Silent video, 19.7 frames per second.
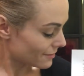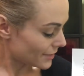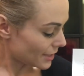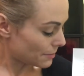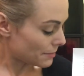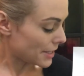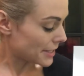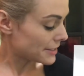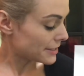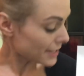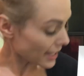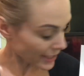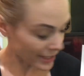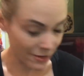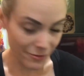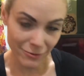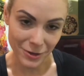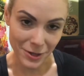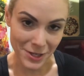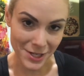then my
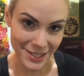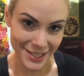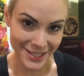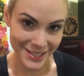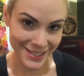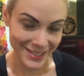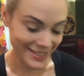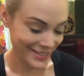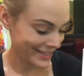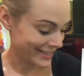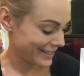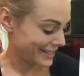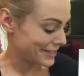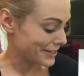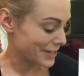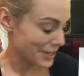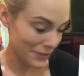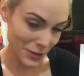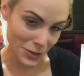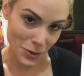second verse,
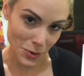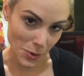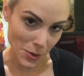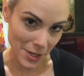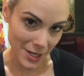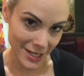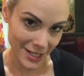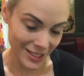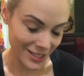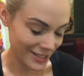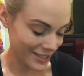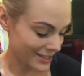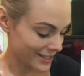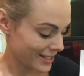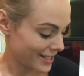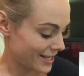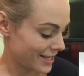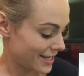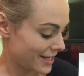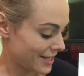another chorus,
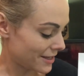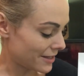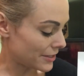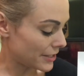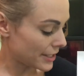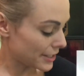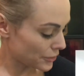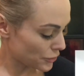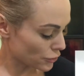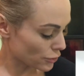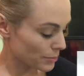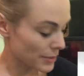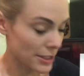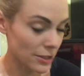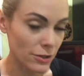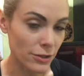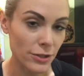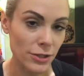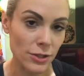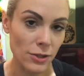an
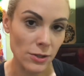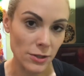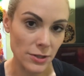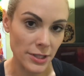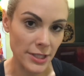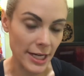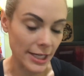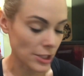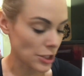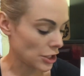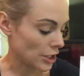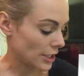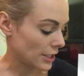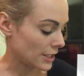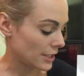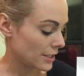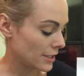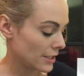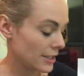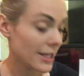instrumental solo
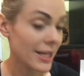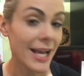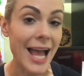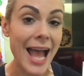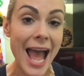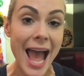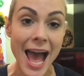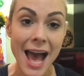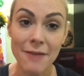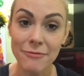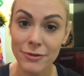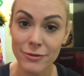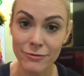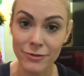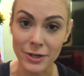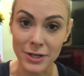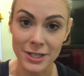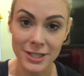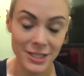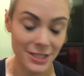section, half a
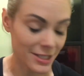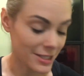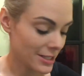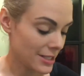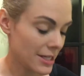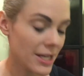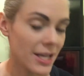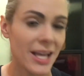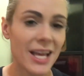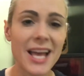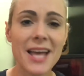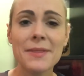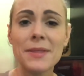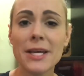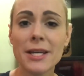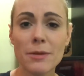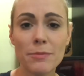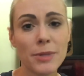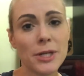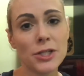verse, and
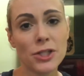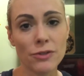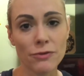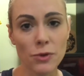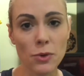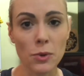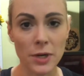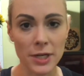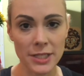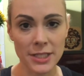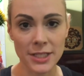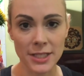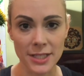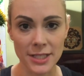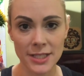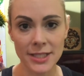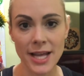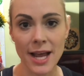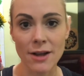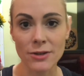then a bunch of
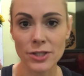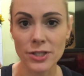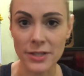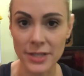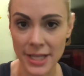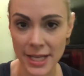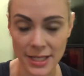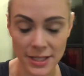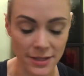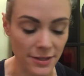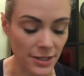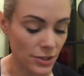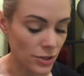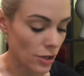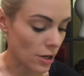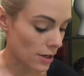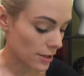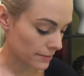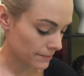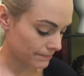choruses out to the end of the
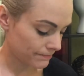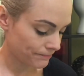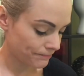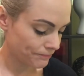song.